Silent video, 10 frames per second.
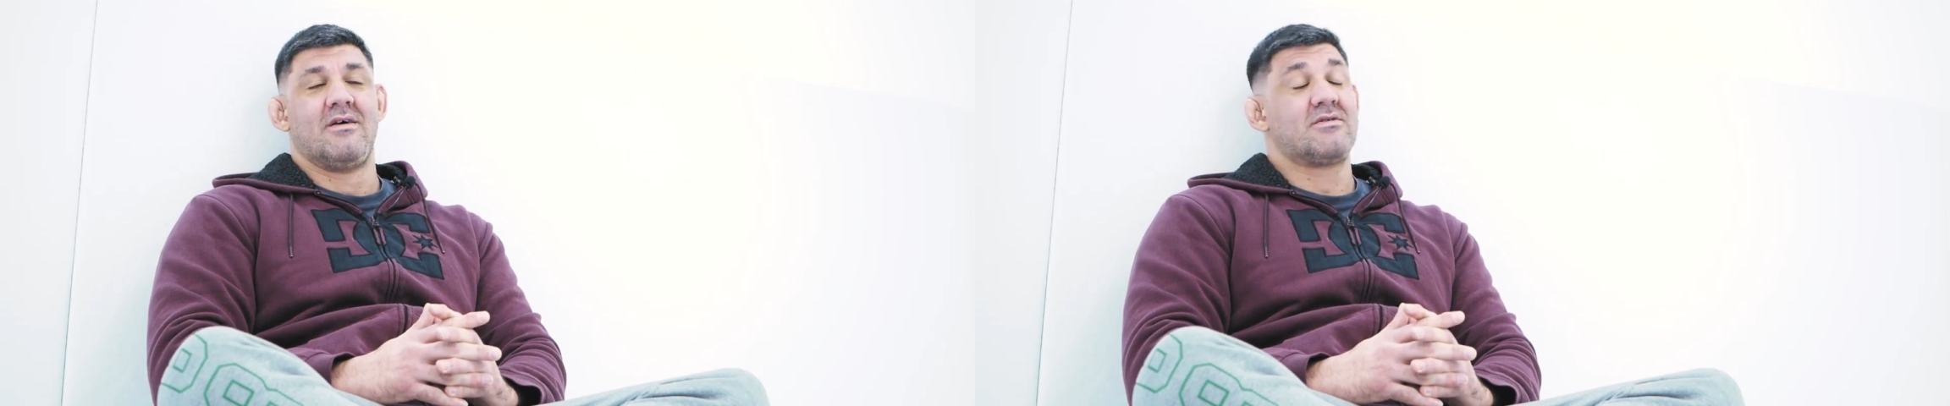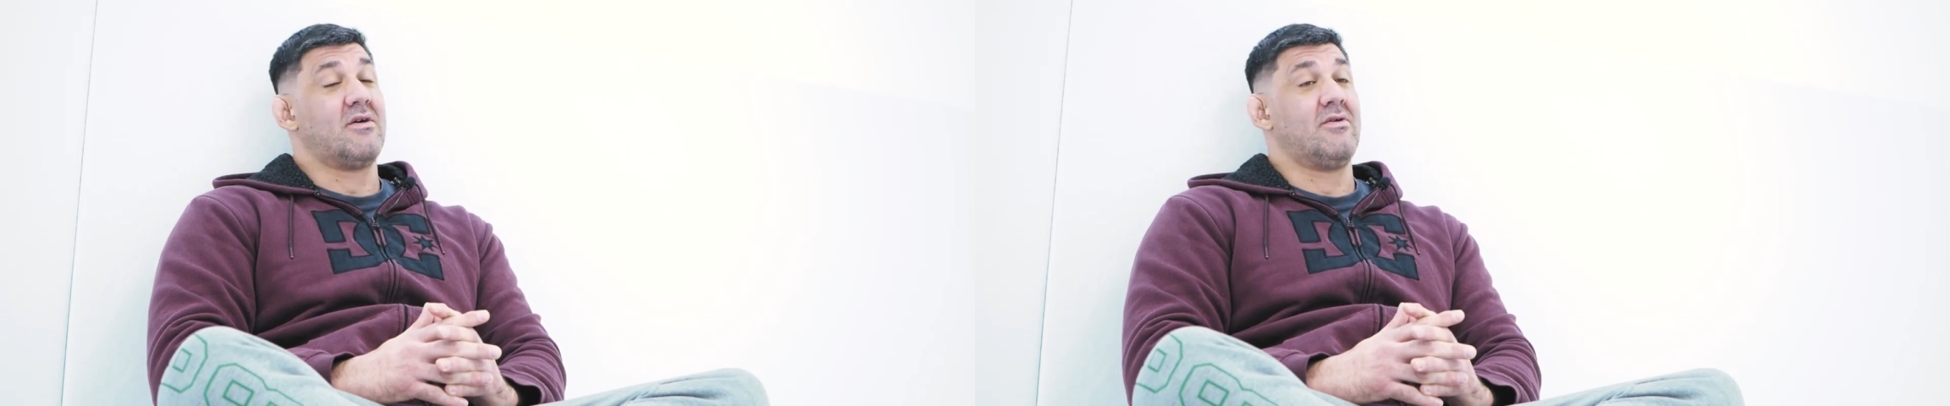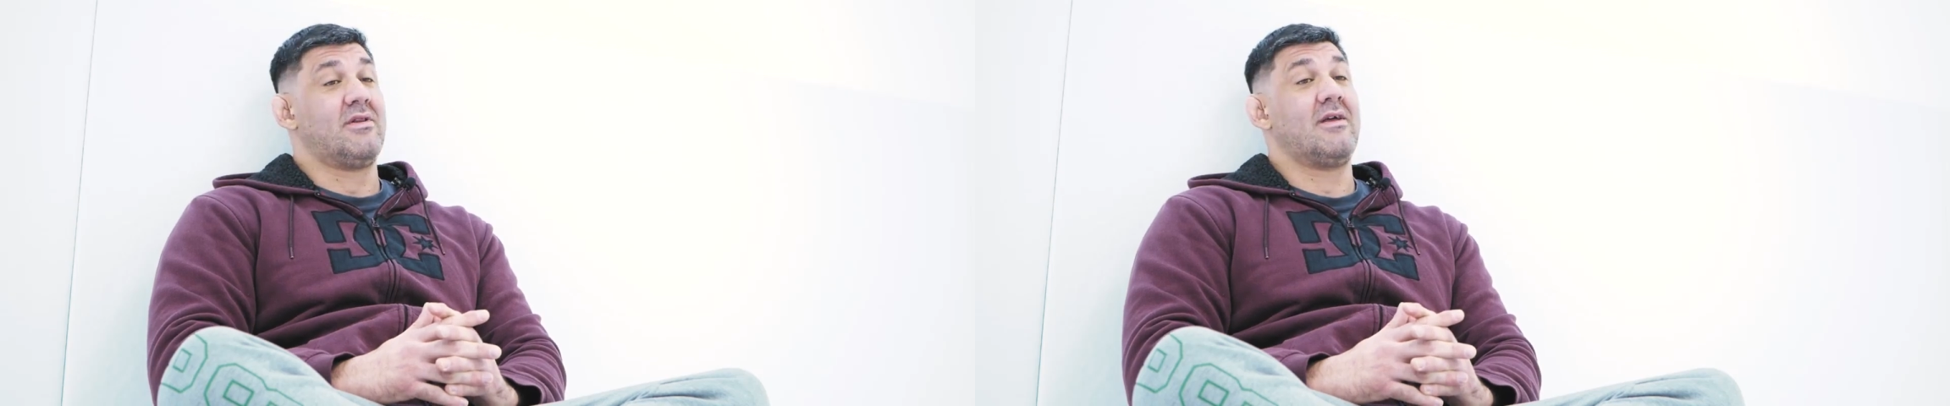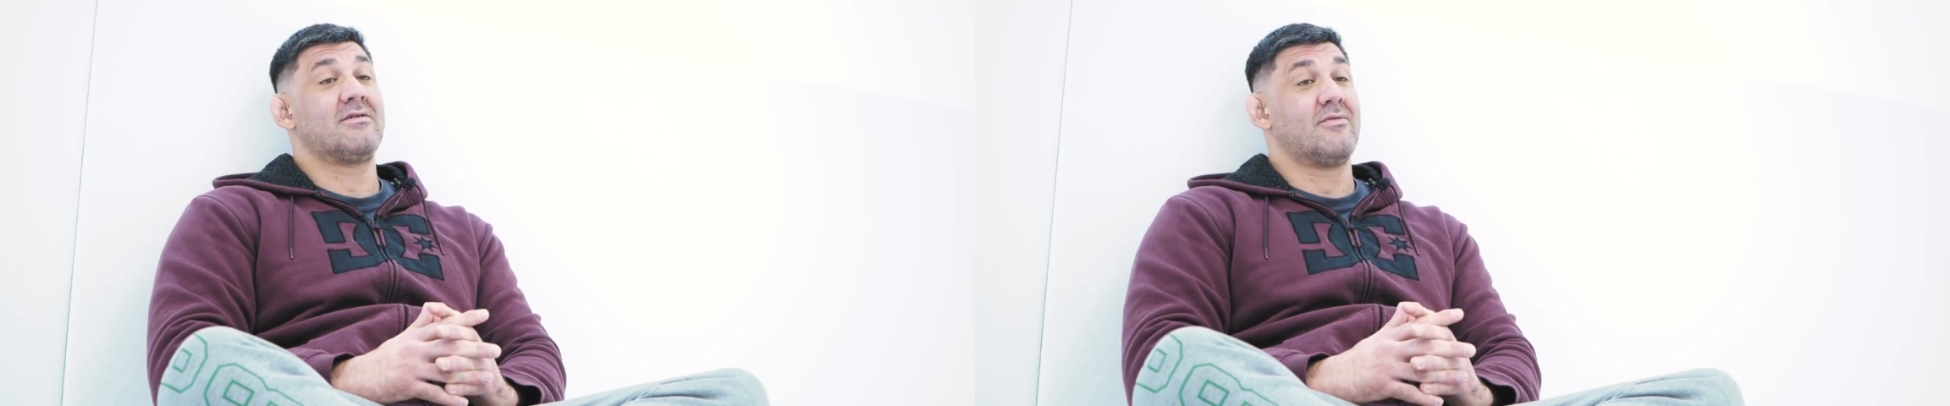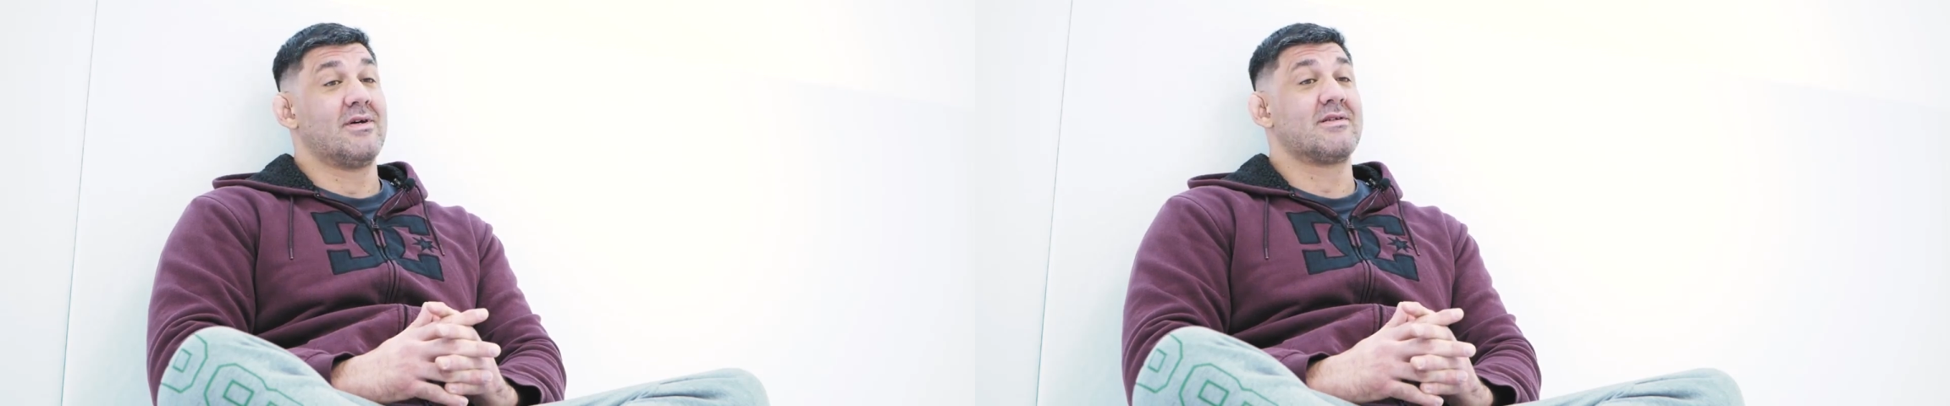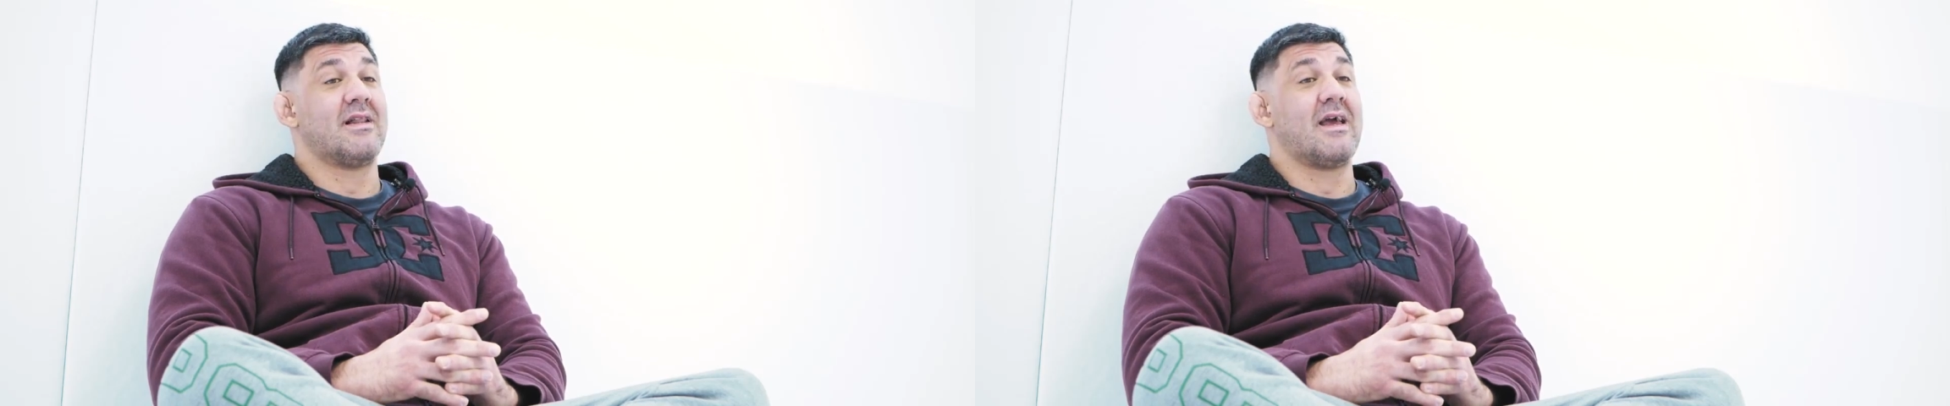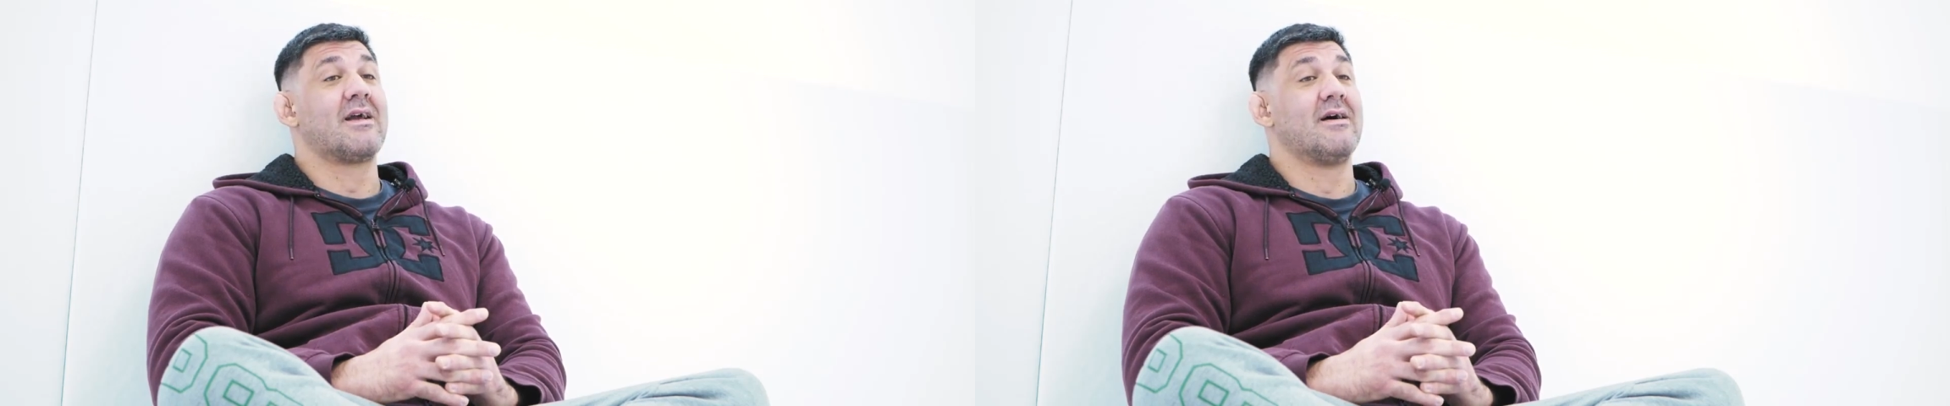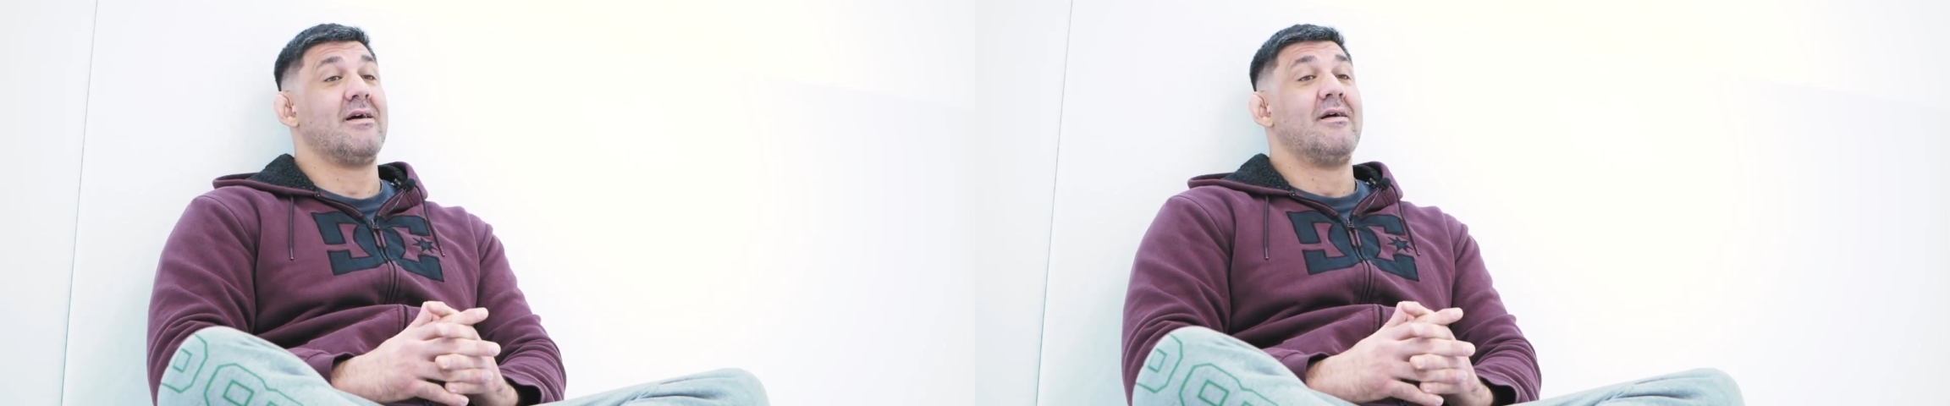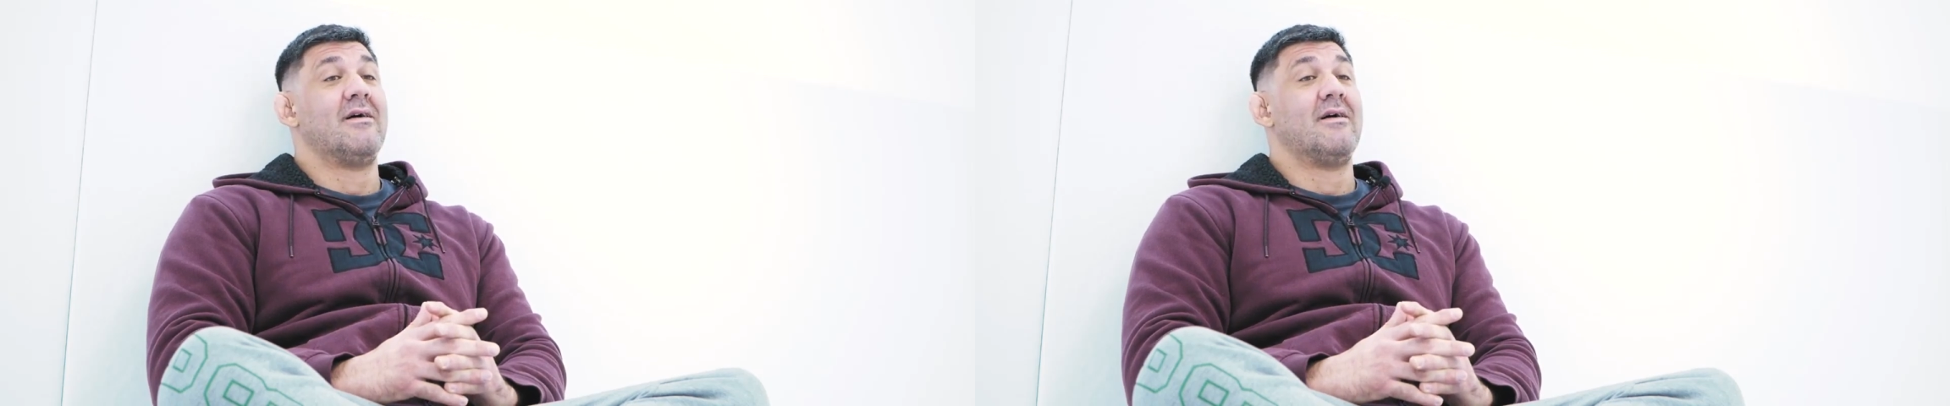So this was like a